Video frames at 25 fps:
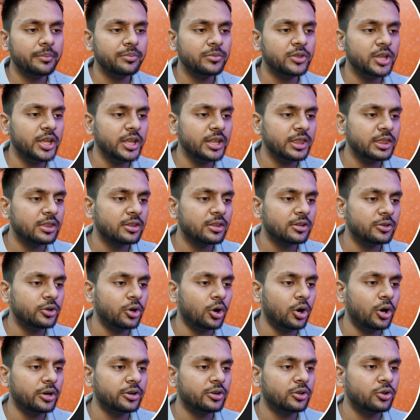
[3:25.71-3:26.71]
this
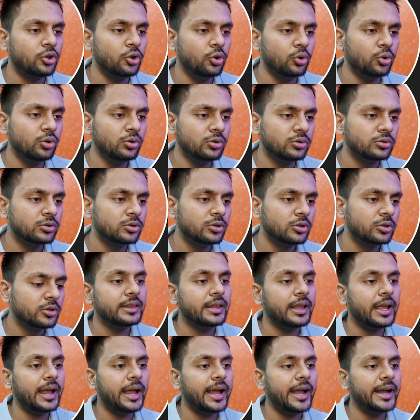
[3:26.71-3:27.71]
dot queue
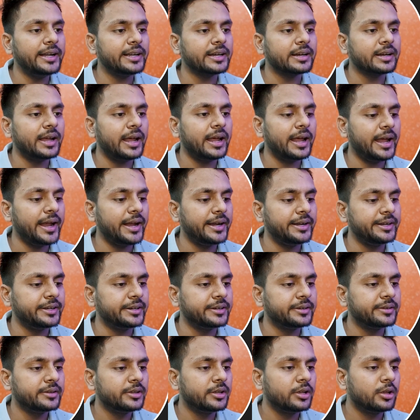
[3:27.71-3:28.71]
at
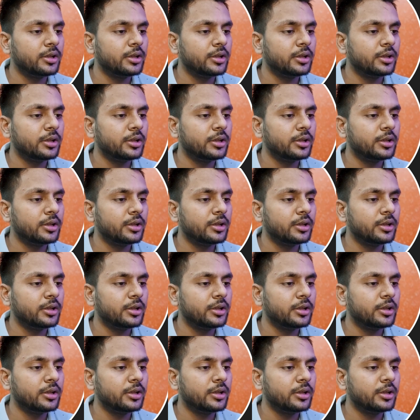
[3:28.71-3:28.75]
end.